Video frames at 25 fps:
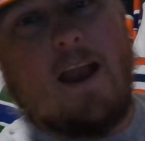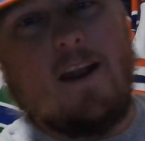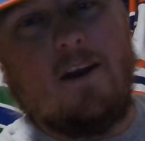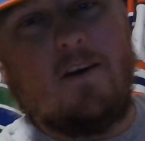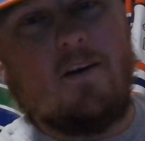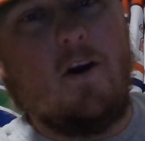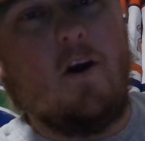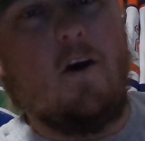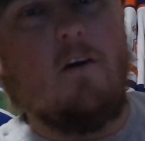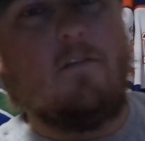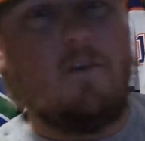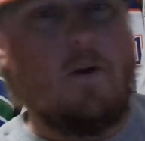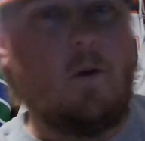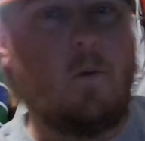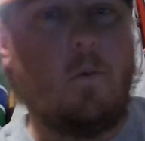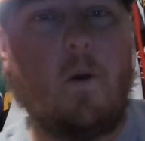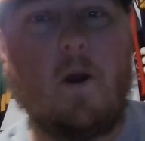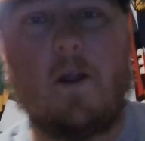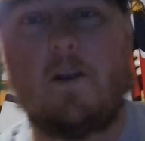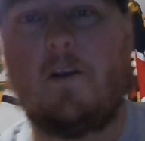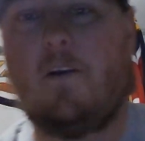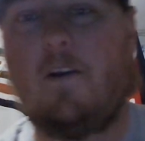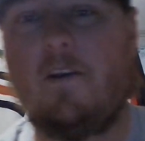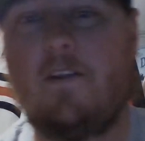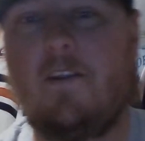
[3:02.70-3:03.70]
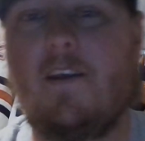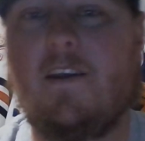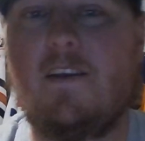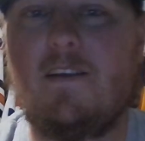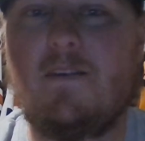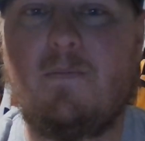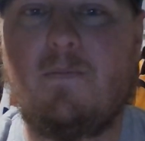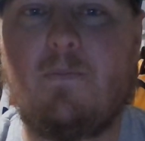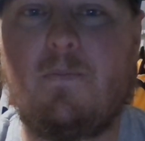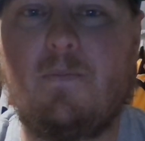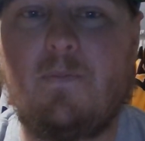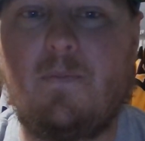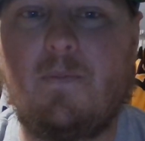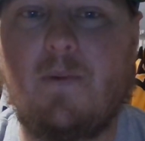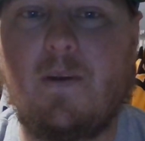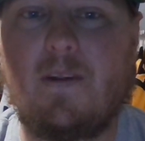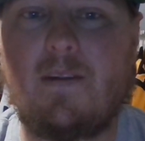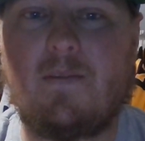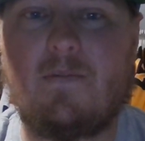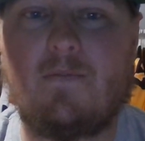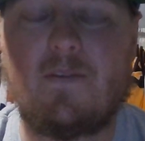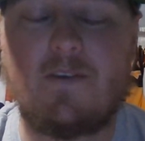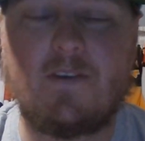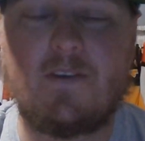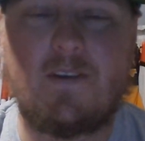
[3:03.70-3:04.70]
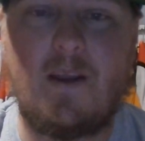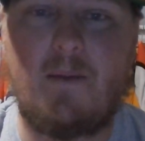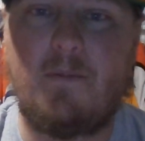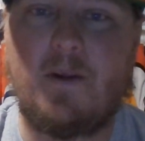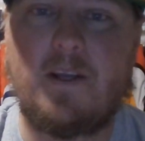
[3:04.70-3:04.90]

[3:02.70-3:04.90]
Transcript: don't know if you're wondering this, but for some